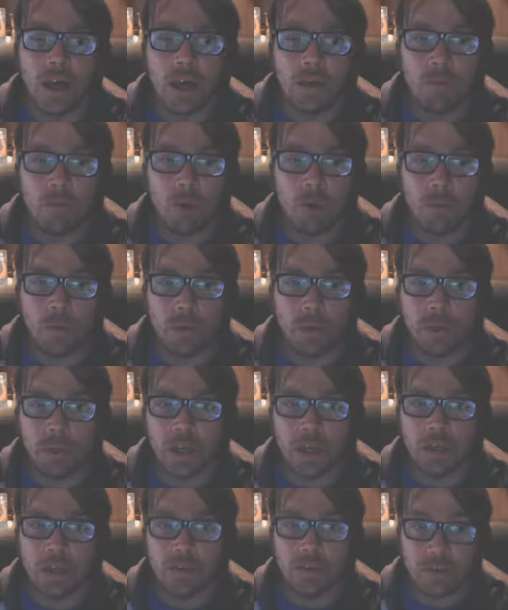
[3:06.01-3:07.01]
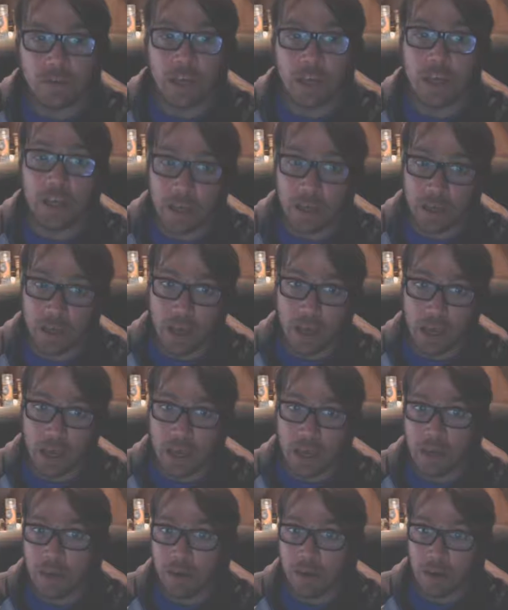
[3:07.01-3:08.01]
What with kind of deciding
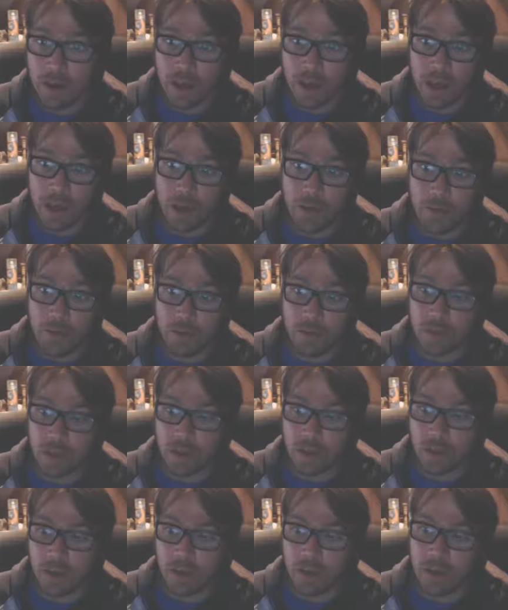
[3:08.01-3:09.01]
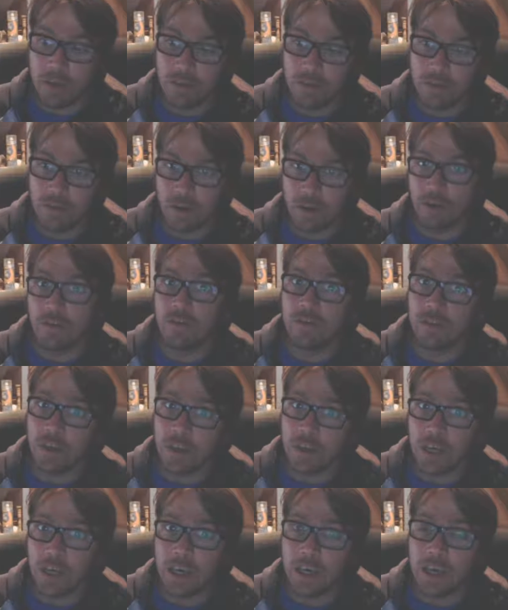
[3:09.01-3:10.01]
I was gonna start
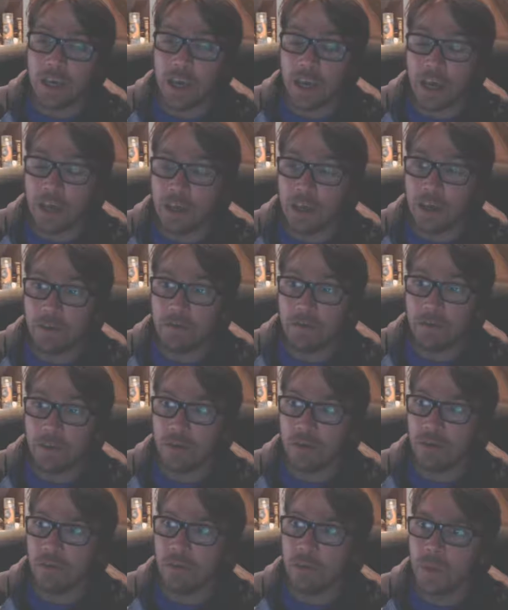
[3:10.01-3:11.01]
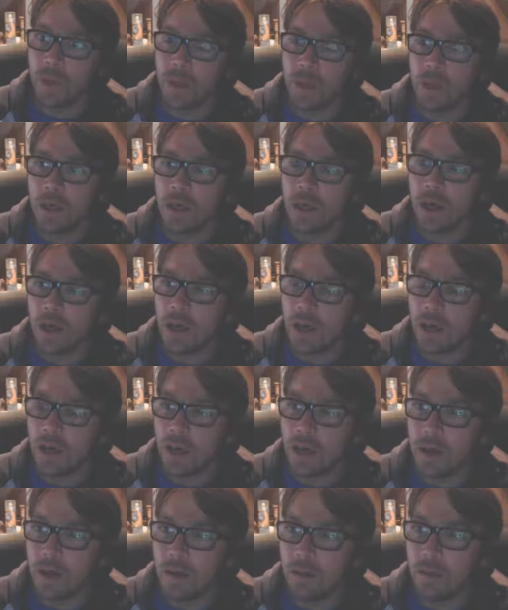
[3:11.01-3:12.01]
studying again after
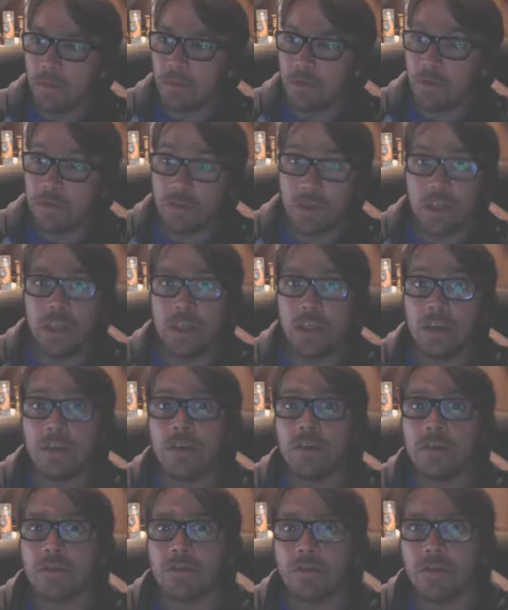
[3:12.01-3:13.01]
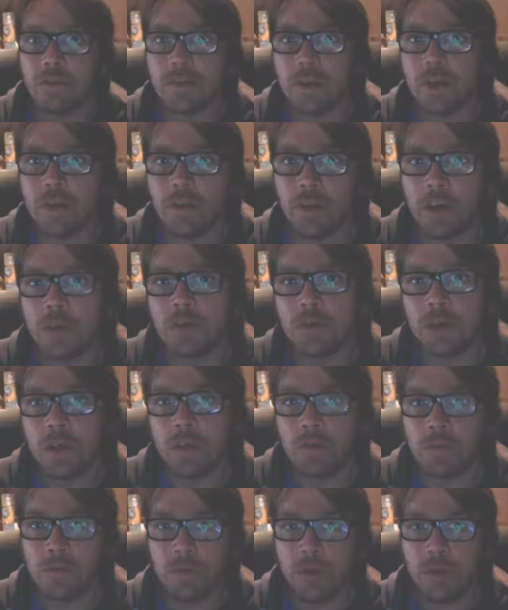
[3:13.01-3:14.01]
15 years since I graduated
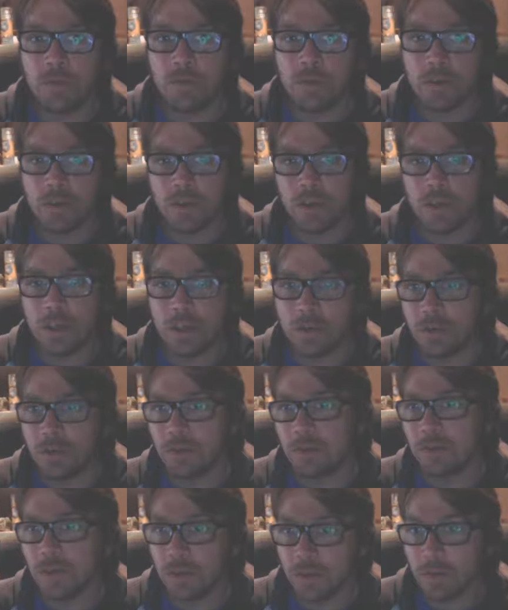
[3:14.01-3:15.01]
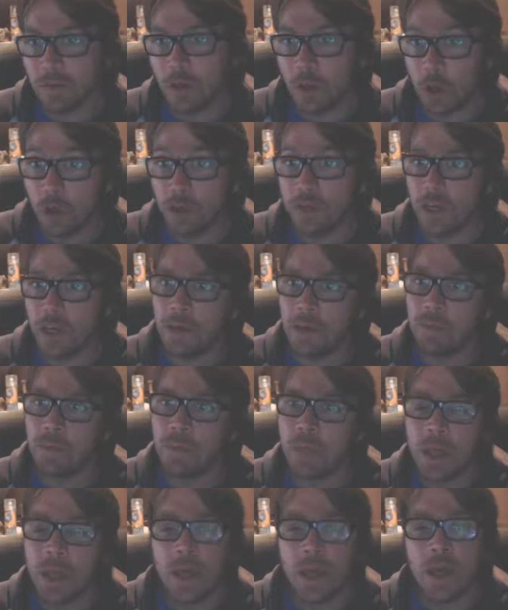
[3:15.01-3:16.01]
from university, so it's a long time.
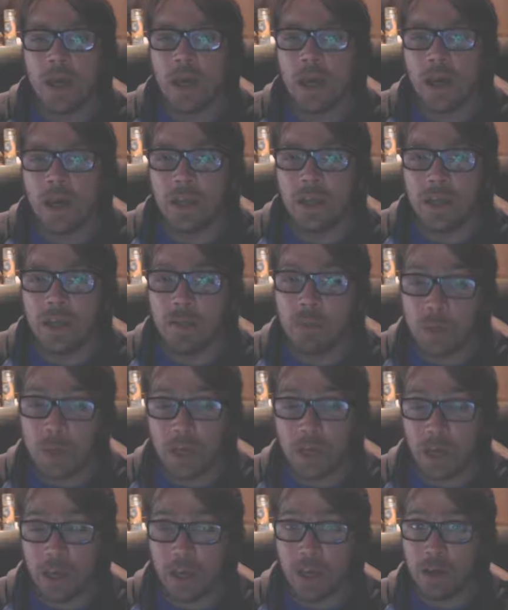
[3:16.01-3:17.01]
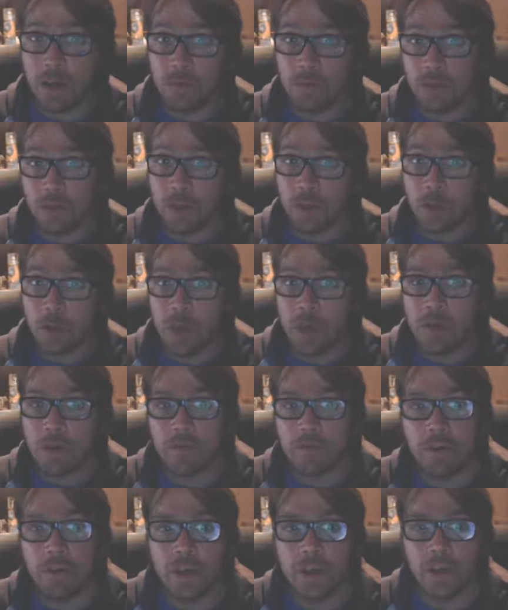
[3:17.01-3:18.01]
And then B, how the hell was I gonna pay
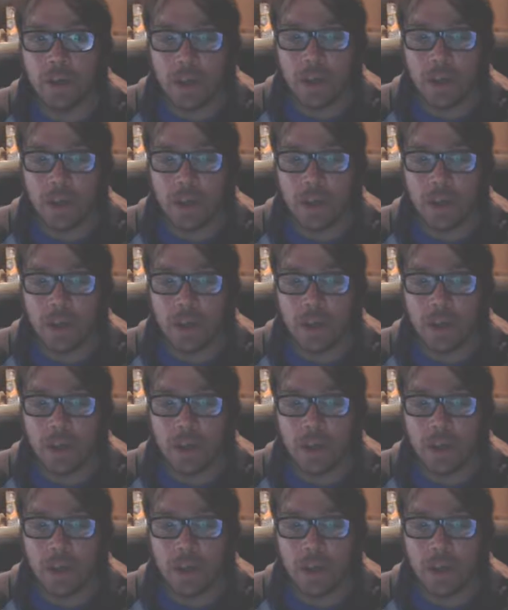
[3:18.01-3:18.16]
for it?